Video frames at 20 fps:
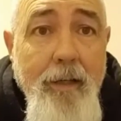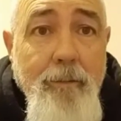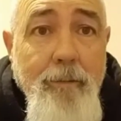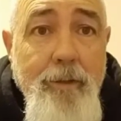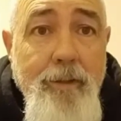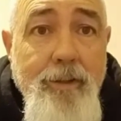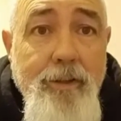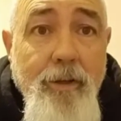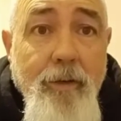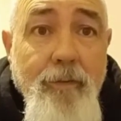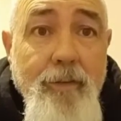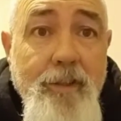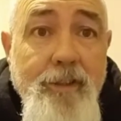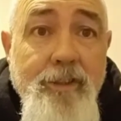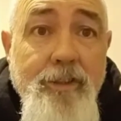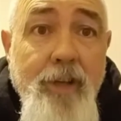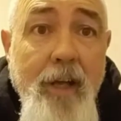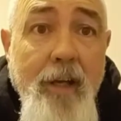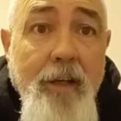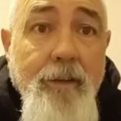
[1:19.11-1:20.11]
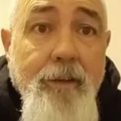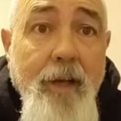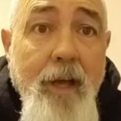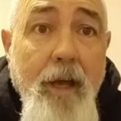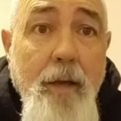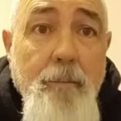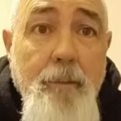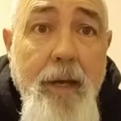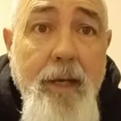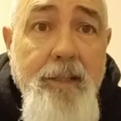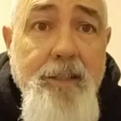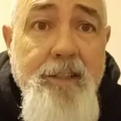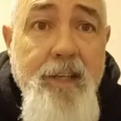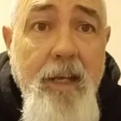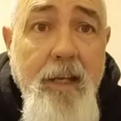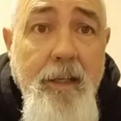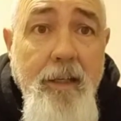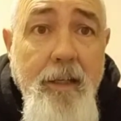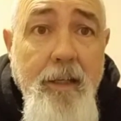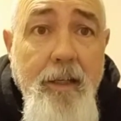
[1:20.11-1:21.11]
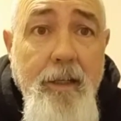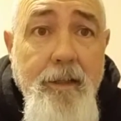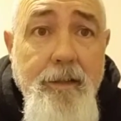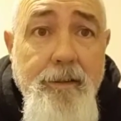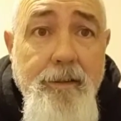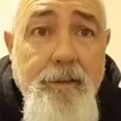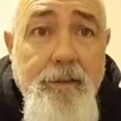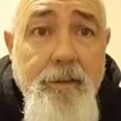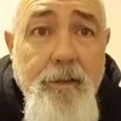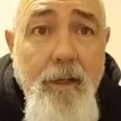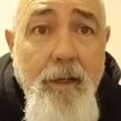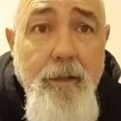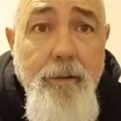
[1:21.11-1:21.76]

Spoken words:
which on this channel go back 10 years,